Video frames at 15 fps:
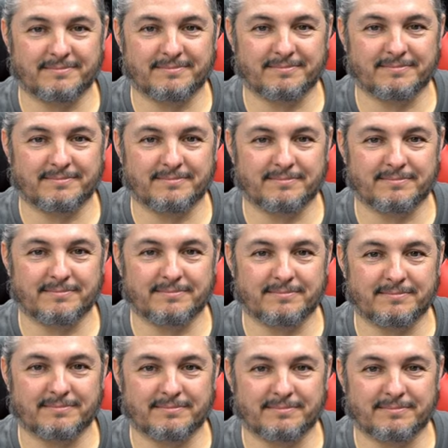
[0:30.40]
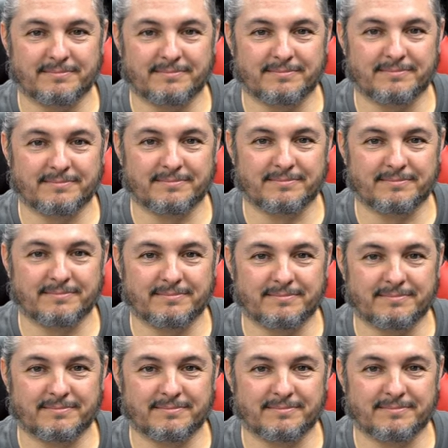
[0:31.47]

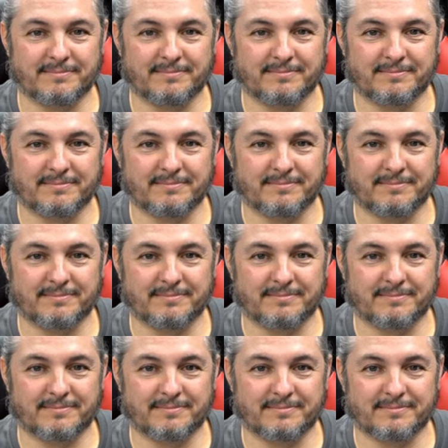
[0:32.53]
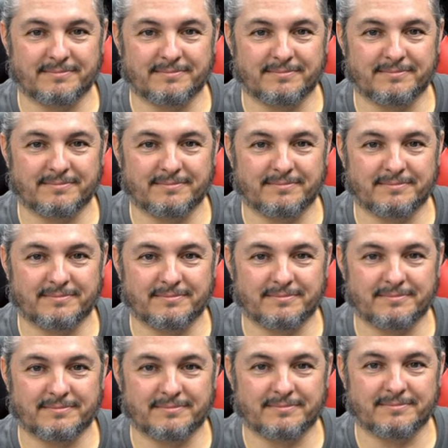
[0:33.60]

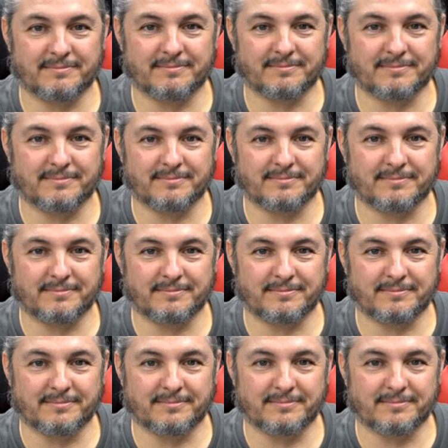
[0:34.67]
(not speaking)